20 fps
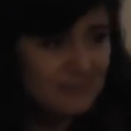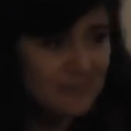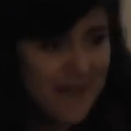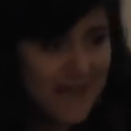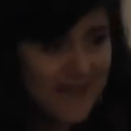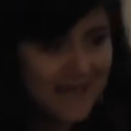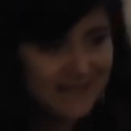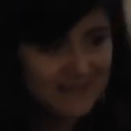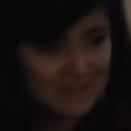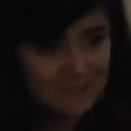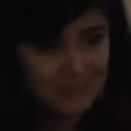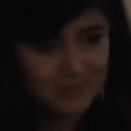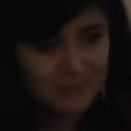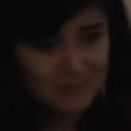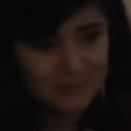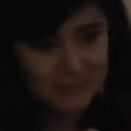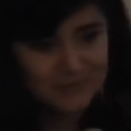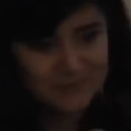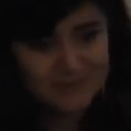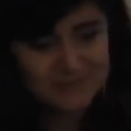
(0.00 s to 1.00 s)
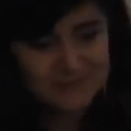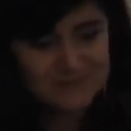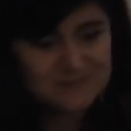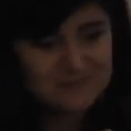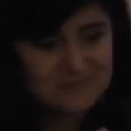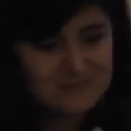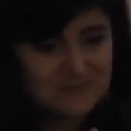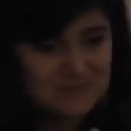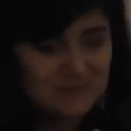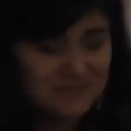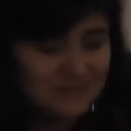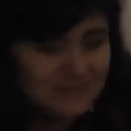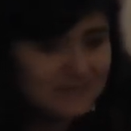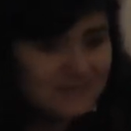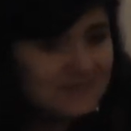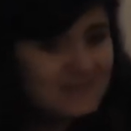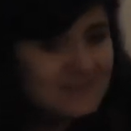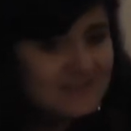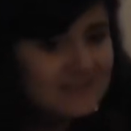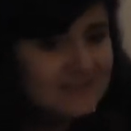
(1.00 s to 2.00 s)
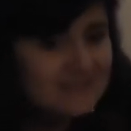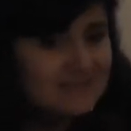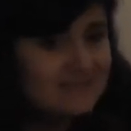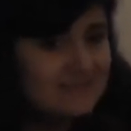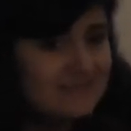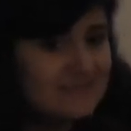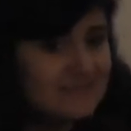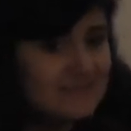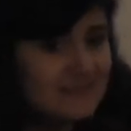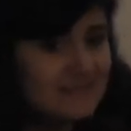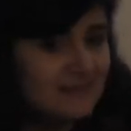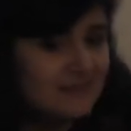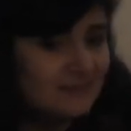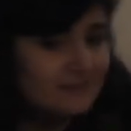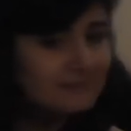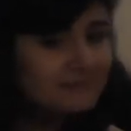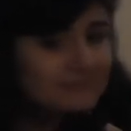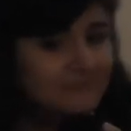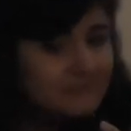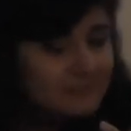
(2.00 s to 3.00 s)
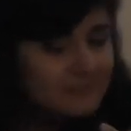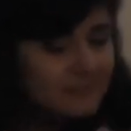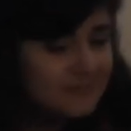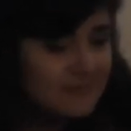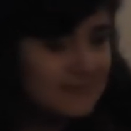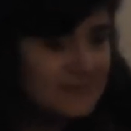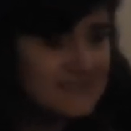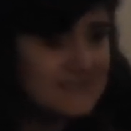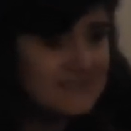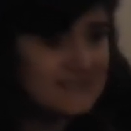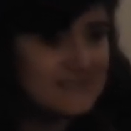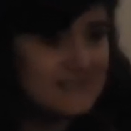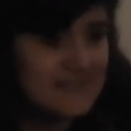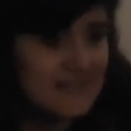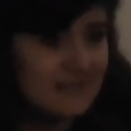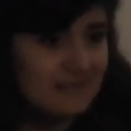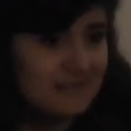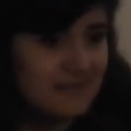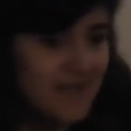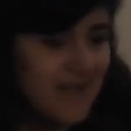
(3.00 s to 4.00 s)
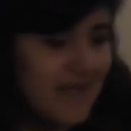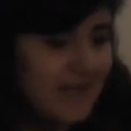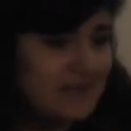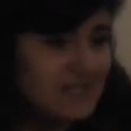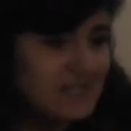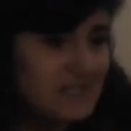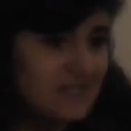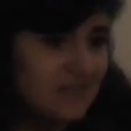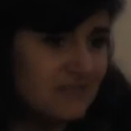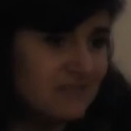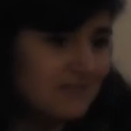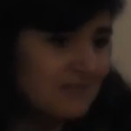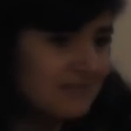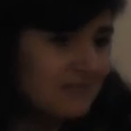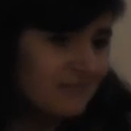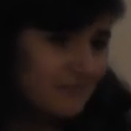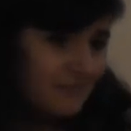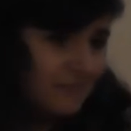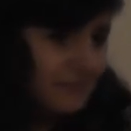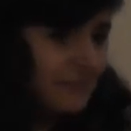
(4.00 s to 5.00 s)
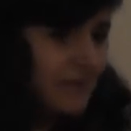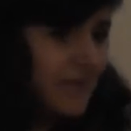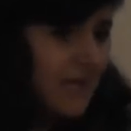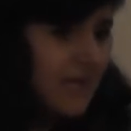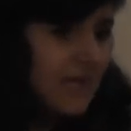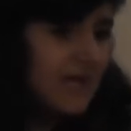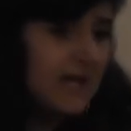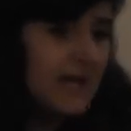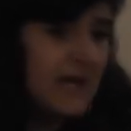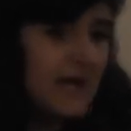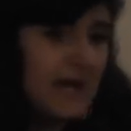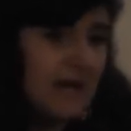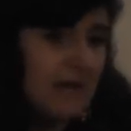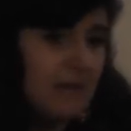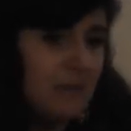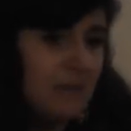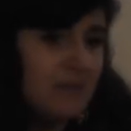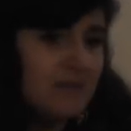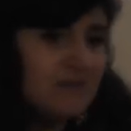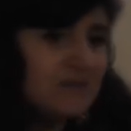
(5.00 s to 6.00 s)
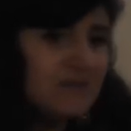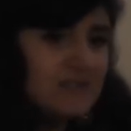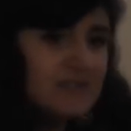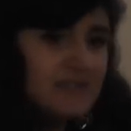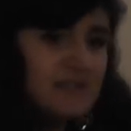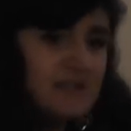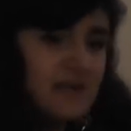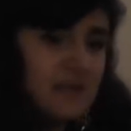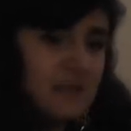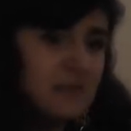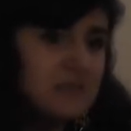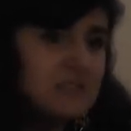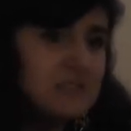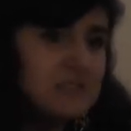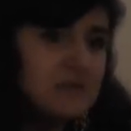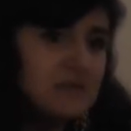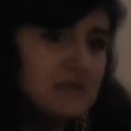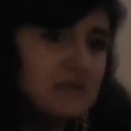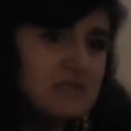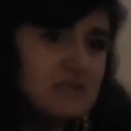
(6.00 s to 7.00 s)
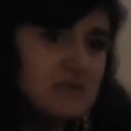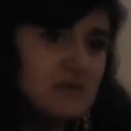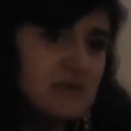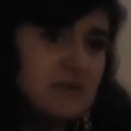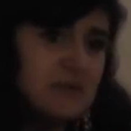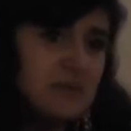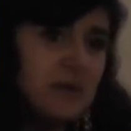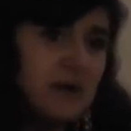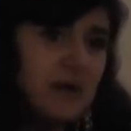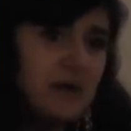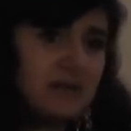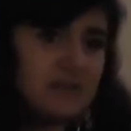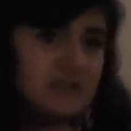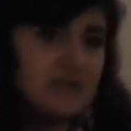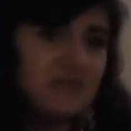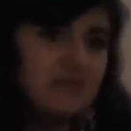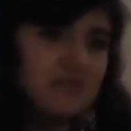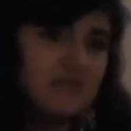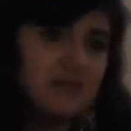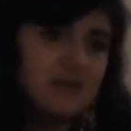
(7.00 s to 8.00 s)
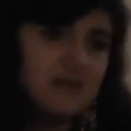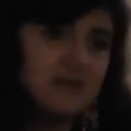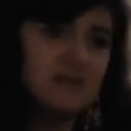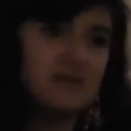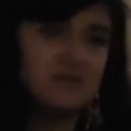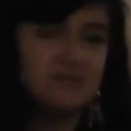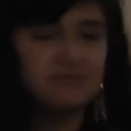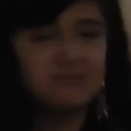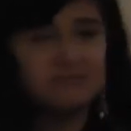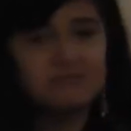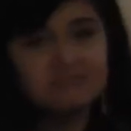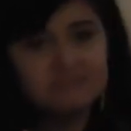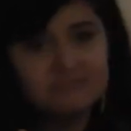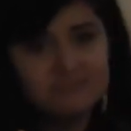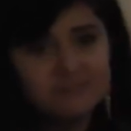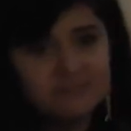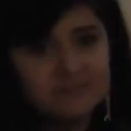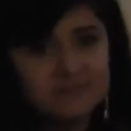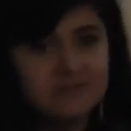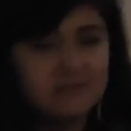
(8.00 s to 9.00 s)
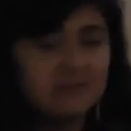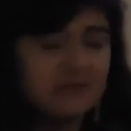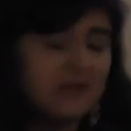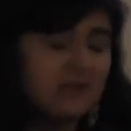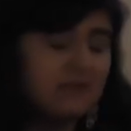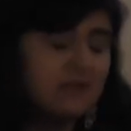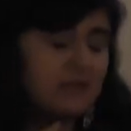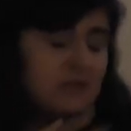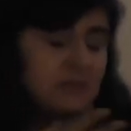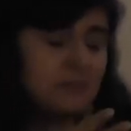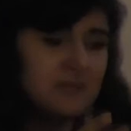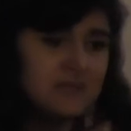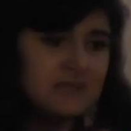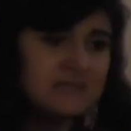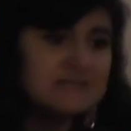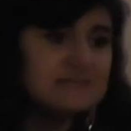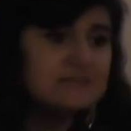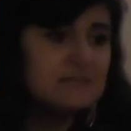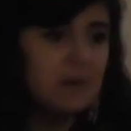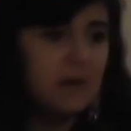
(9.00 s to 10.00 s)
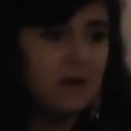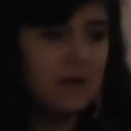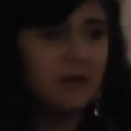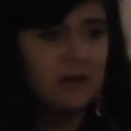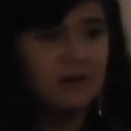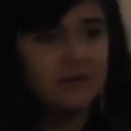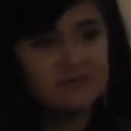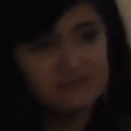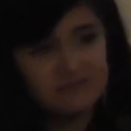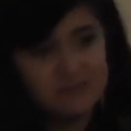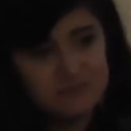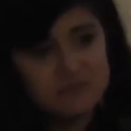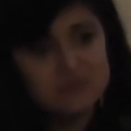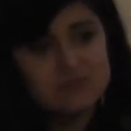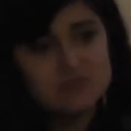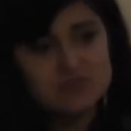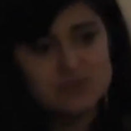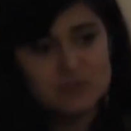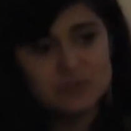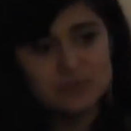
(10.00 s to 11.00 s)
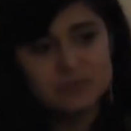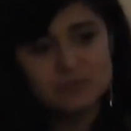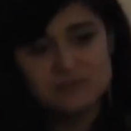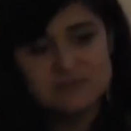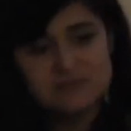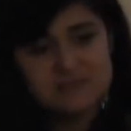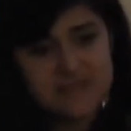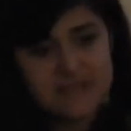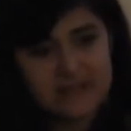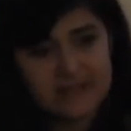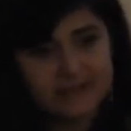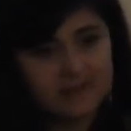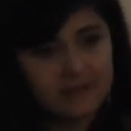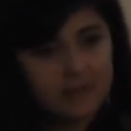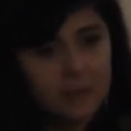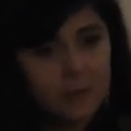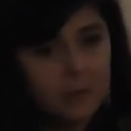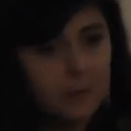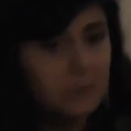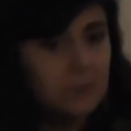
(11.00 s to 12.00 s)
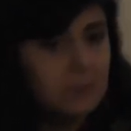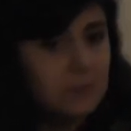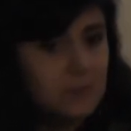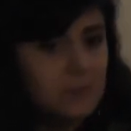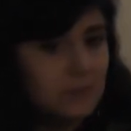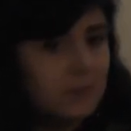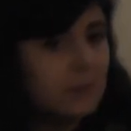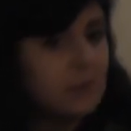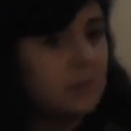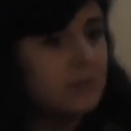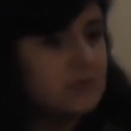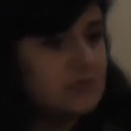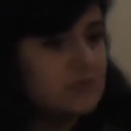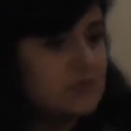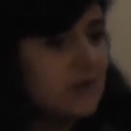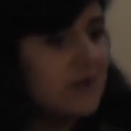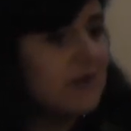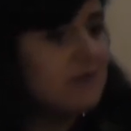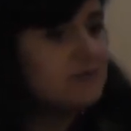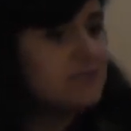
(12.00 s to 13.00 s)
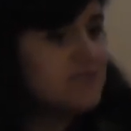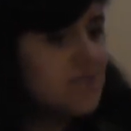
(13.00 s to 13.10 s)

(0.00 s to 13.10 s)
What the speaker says: bad about all those people. So this is their reaction. But there was also a part of the reformist part also who said no, people want to have